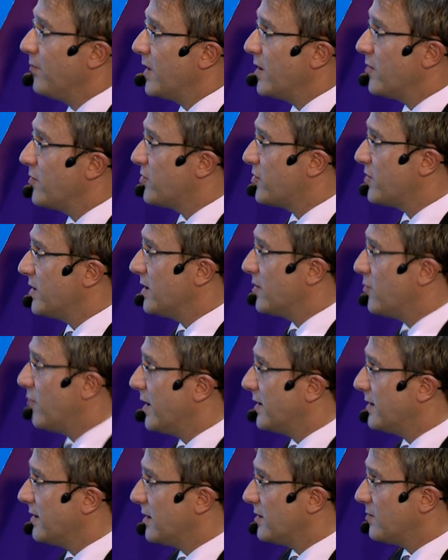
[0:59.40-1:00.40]
here you see a
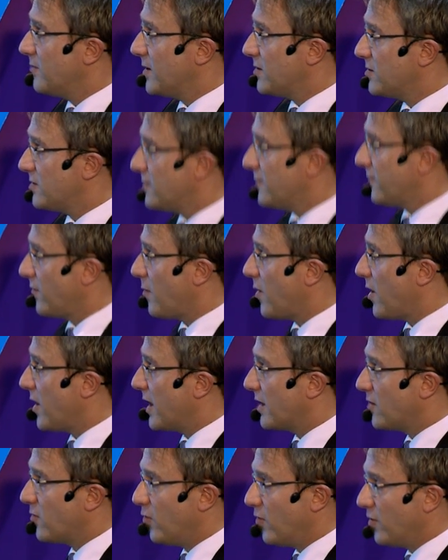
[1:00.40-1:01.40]
quite nice picture from our
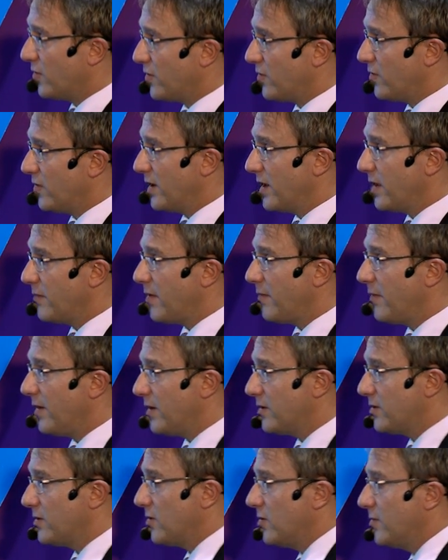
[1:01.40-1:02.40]
headquarters in
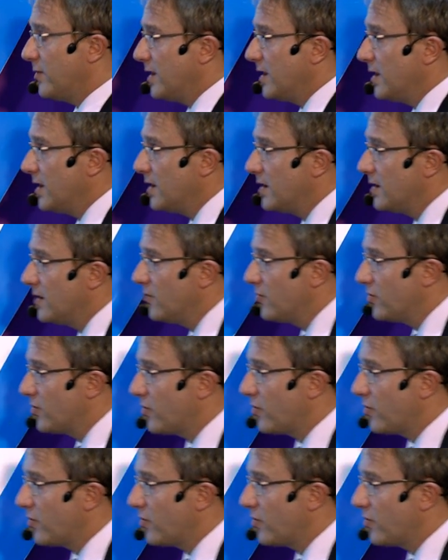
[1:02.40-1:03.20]
Eberbach, Germany, close to